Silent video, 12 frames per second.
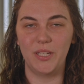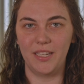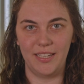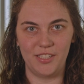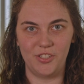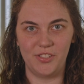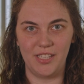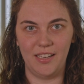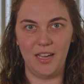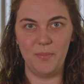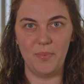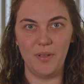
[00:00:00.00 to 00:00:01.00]
we can get you
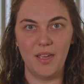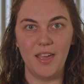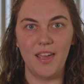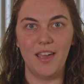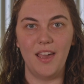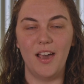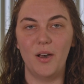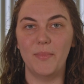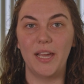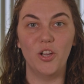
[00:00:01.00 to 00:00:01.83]
set up. Um,